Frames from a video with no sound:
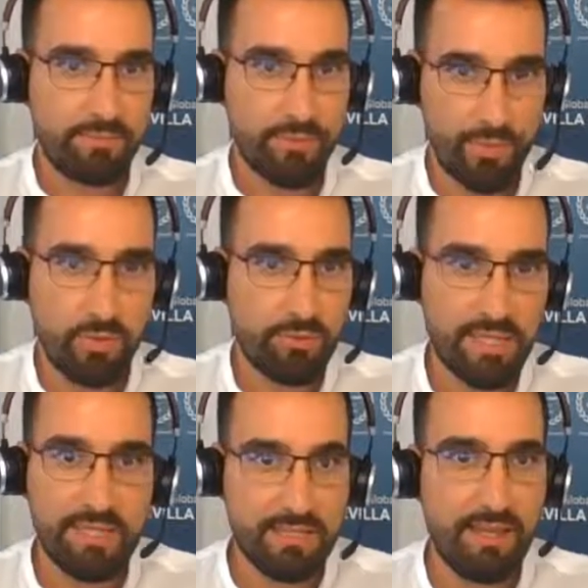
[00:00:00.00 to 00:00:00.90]
So
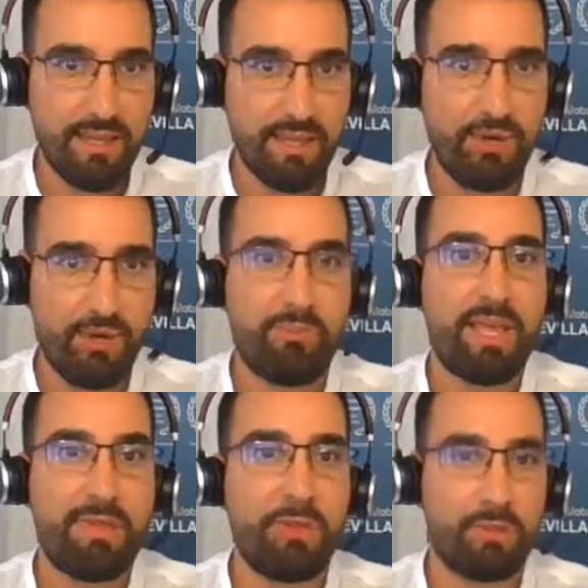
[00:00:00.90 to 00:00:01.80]
this is our
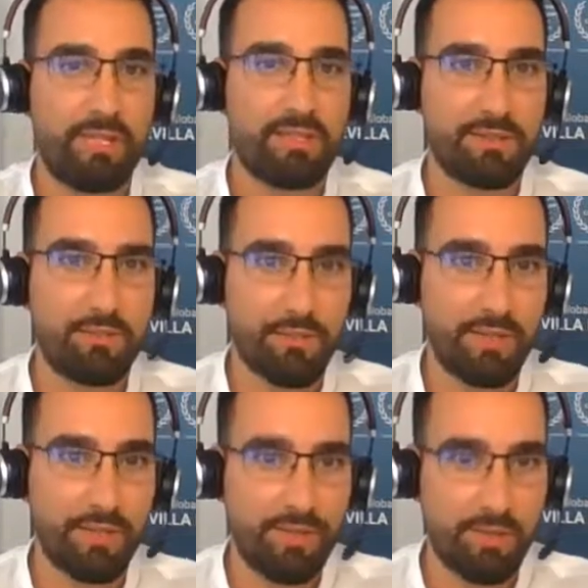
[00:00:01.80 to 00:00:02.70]
main duties, you
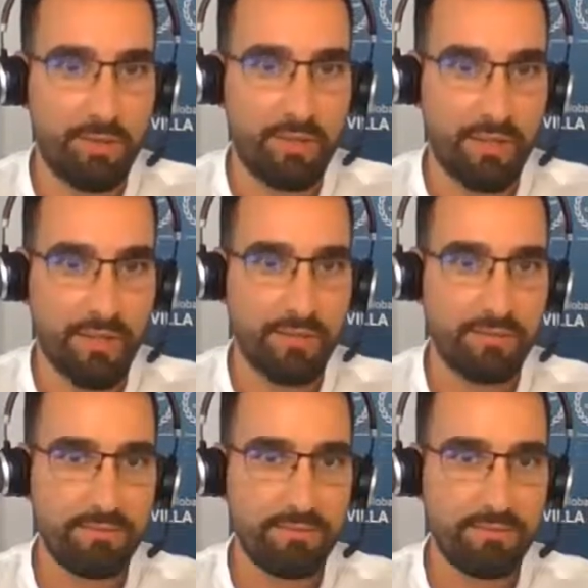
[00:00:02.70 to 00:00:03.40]
know, during the day.